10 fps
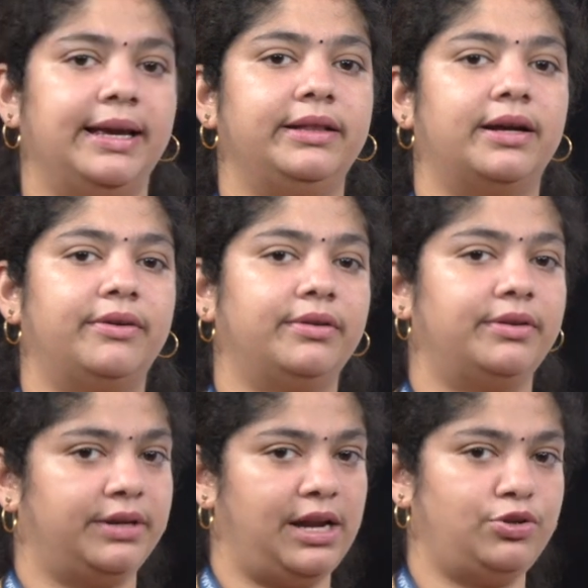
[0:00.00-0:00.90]
in the
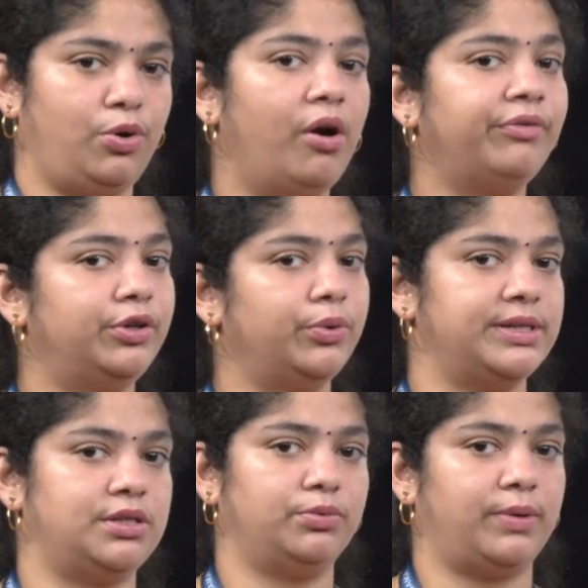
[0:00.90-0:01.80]
ratio of
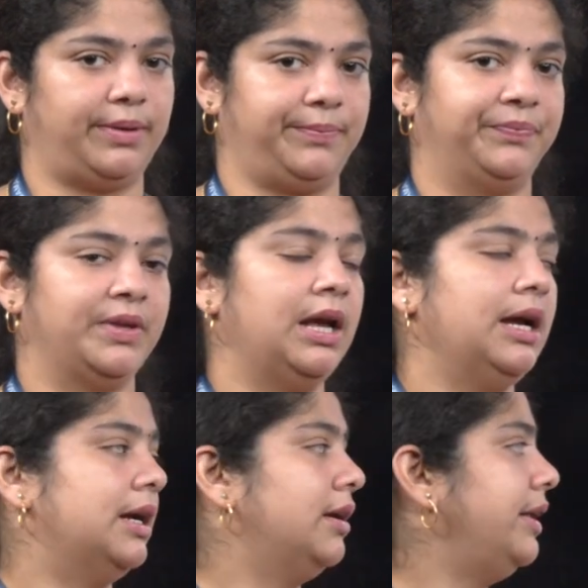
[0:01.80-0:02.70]
2:1.
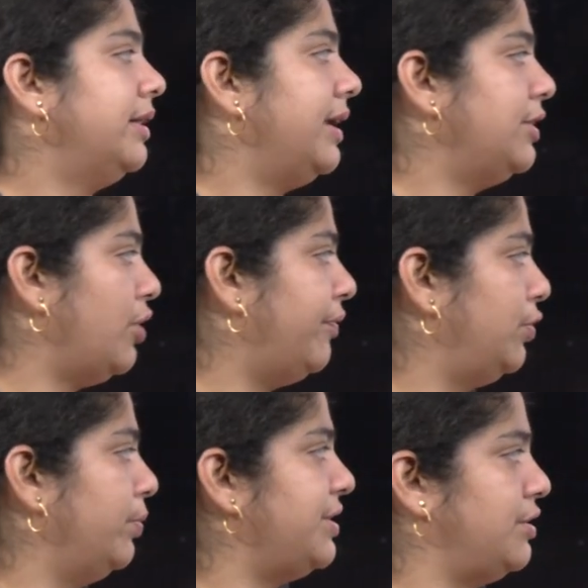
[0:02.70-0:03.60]
In the ratio of
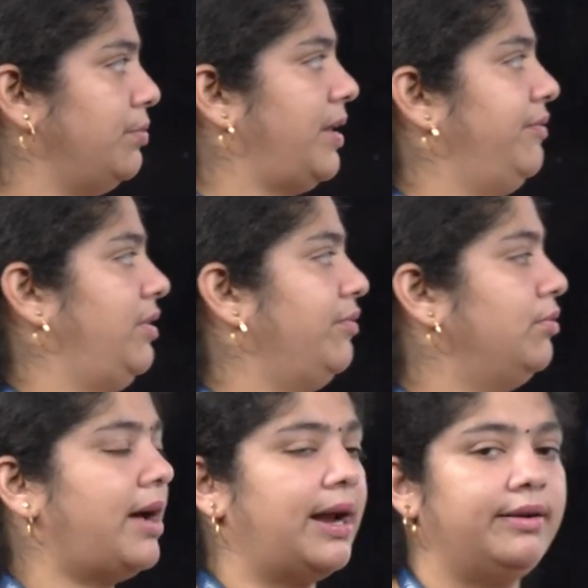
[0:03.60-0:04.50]
2:1, we have
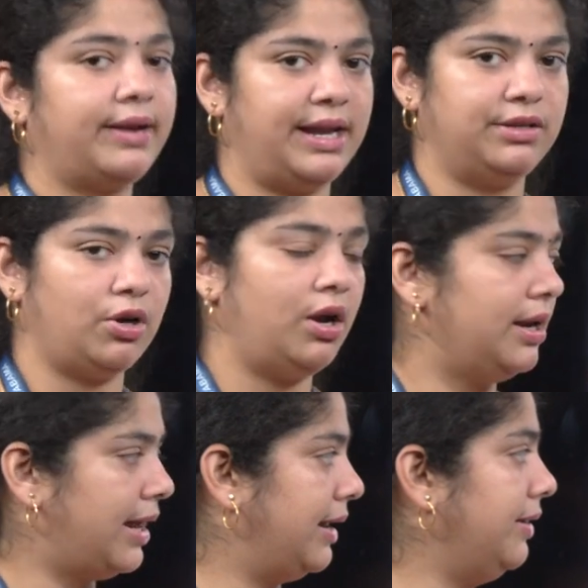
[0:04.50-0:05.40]
to add Trizol
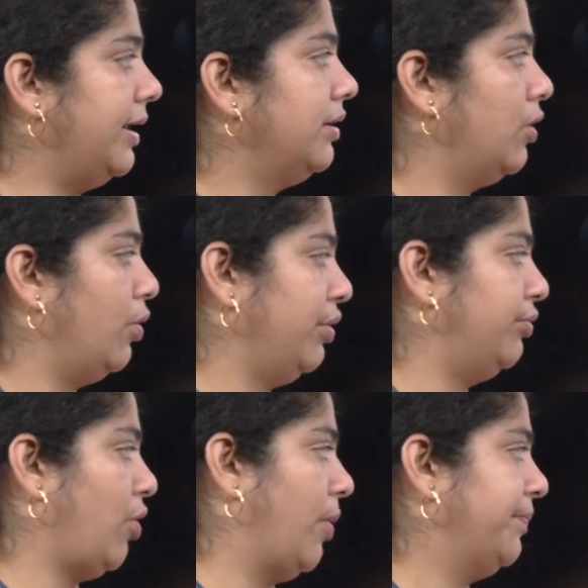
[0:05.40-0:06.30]
and then
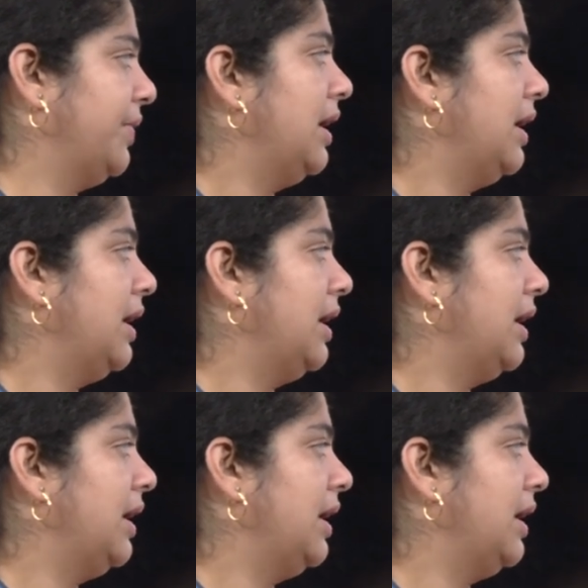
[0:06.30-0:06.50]
chloroform.